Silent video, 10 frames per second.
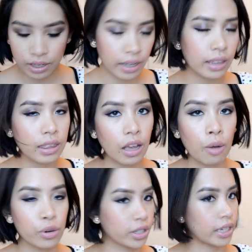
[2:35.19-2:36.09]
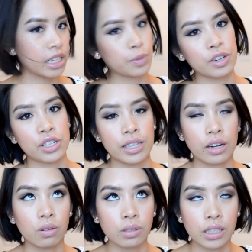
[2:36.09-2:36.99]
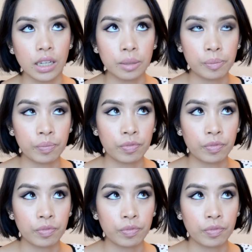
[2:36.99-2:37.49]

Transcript: so you can get Real Techniques brushes at Ulta,